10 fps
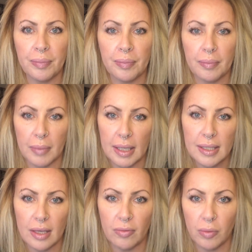
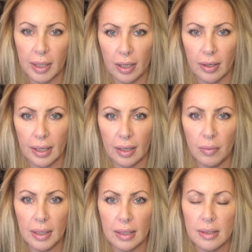myself working on anyone
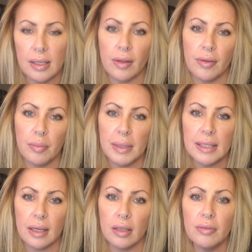else other than
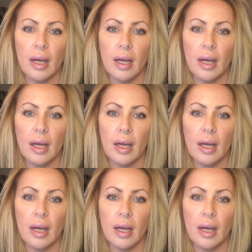myself.